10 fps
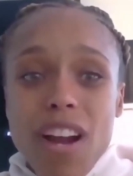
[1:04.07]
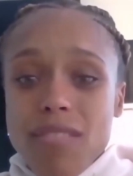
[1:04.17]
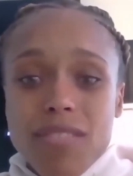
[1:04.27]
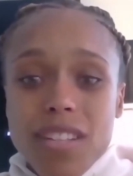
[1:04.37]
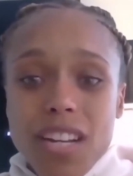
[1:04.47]
eight
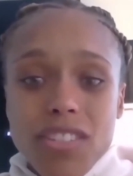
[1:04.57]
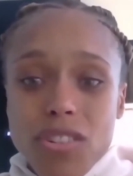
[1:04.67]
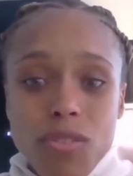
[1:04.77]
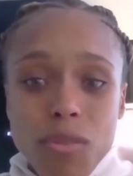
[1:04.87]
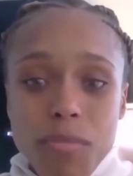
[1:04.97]
rounds to
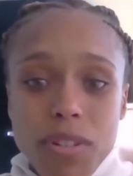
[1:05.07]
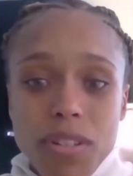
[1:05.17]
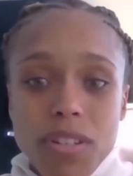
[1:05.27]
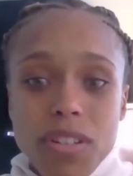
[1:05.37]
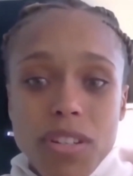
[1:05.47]
catch it up
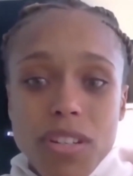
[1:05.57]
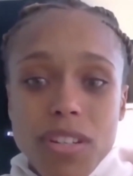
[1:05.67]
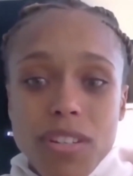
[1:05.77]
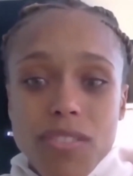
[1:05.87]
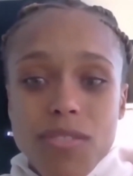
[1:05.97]

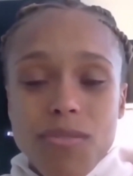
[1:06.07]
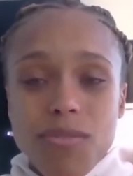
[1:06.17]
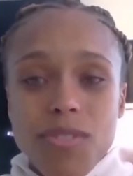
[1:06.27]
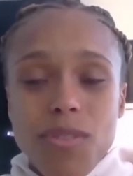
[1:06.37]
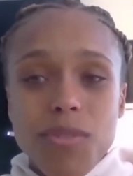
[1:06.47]
you
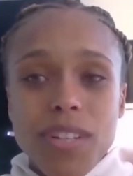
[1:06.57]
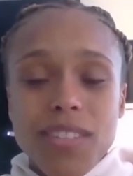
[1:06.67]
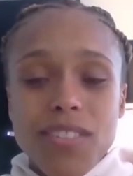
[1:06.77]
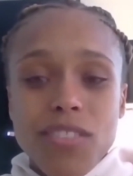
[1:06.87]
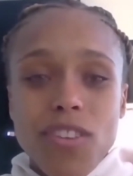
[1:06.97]
know so
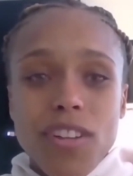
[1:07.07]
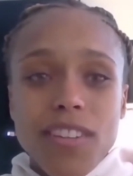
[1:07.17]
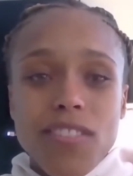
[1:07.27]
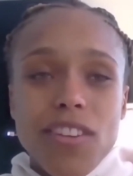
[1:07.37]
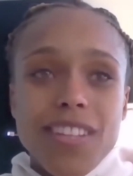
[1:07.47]
it's it's not
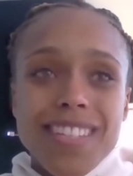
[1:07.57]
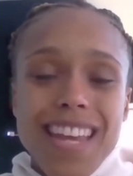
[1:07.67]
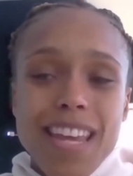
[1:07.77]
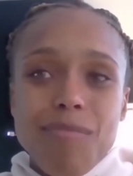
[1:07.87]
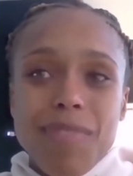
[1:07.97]
it's not the
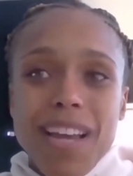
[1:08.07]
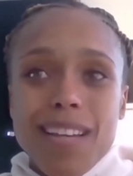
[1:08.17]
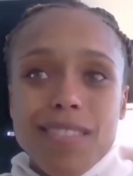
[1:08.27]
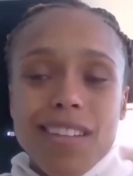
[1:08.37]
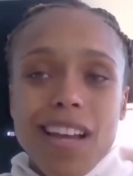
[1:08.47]
same
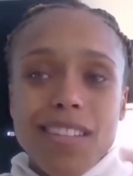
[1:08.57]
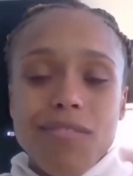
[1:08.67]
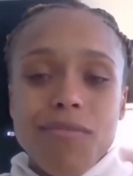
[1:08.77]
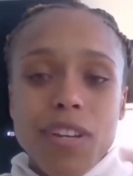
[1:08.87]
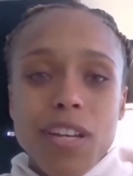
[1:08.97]
kind
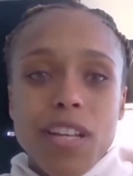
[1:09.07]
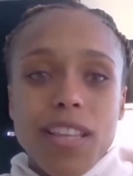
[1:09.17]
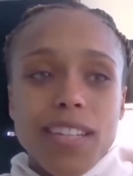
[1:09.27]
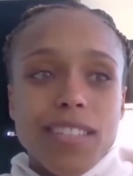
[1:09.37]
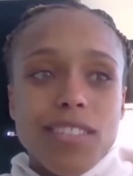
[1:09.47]
kind of
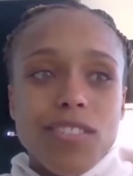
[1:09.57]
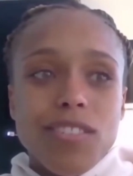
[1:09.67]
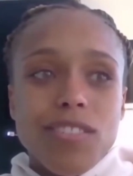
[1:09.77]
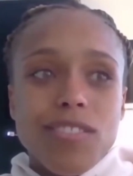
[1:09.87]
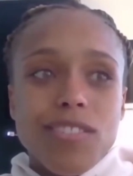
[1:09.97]
like
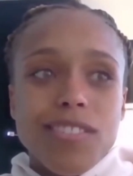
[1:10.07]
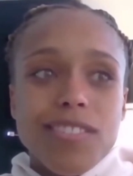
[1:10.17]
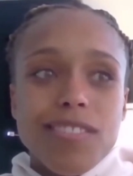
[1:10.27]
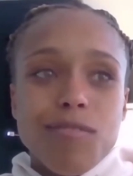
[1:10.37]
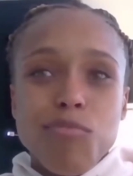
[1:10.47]

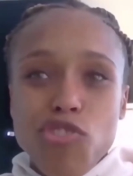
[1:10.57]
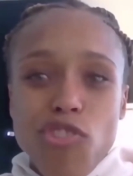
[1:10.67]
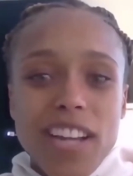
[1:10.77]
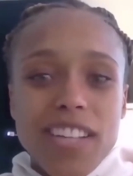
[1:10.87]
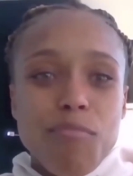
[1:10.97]

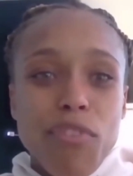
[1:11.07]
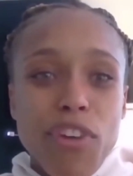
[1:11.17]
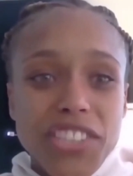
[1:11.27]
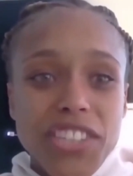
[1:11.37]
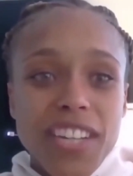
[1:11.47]
stress and
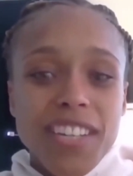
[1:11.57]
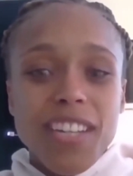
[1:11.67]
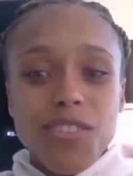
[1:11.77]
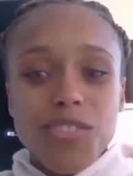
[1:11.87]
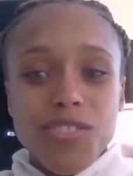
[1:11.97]
pressure
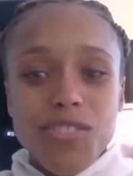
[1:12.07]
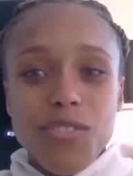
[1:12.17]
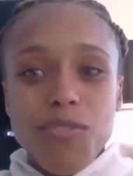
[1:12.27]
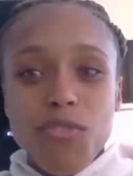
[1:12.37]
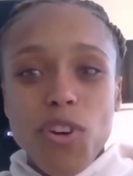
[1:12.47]
because
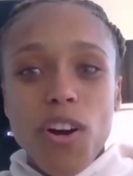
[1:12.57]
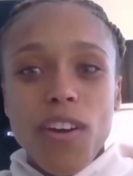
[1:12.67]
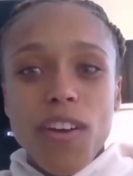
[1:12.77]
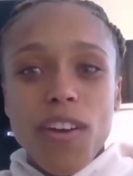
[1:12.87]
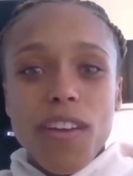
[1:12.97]
you, you've
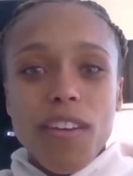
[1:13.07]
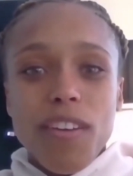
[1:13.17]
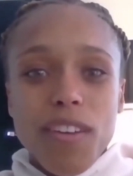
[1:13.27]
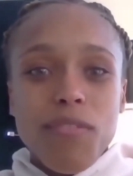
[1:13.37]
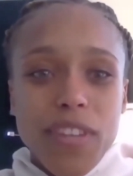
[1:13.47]
got
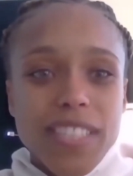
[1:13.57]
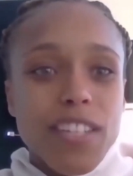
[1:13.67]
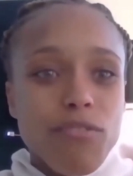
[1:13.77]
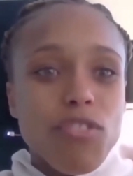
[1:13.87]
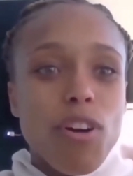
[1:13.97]
it
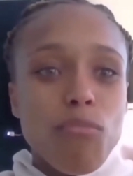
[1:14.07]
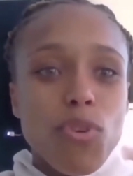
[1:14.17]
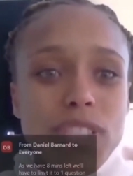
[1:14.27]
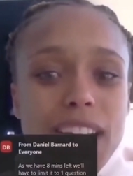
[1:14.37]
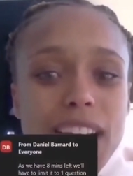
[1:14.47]
feels like you've got
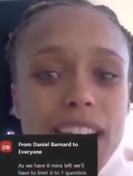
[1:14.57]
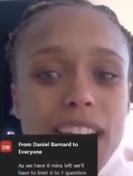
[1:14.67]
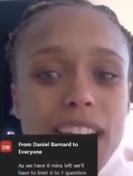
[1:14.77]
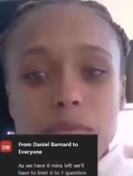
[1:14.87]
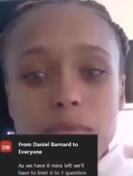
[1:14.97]
more
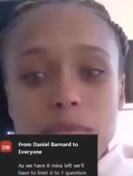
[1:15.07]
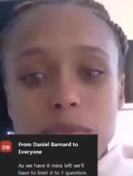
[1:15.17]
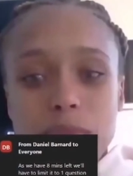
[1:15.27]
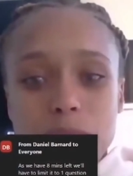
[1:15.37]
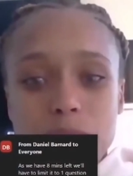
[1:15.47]
time to to
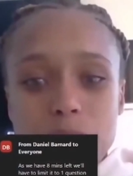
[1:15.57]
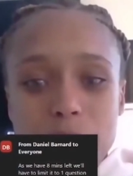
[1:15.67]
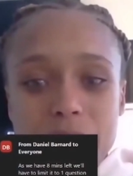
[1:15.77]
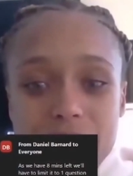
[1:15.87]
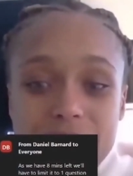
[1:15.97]
to,
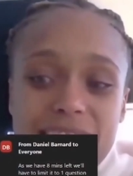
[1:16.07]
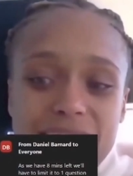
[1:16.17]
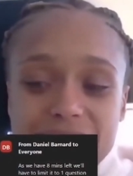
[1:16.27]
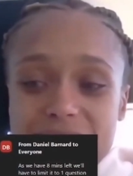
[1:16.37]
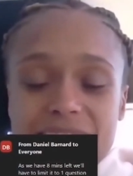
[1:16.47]
to get
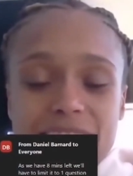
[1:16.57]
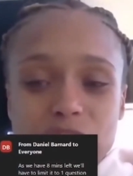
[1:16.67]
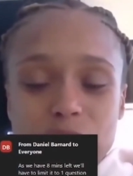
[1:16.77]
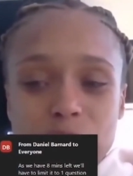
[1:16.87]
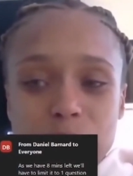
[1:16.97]
like I say
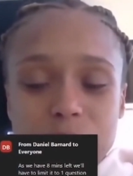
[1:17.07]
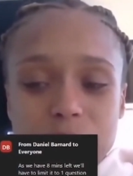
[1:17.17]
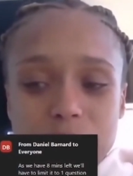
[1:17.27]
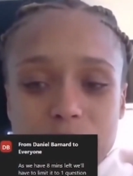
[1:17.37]
catch it up.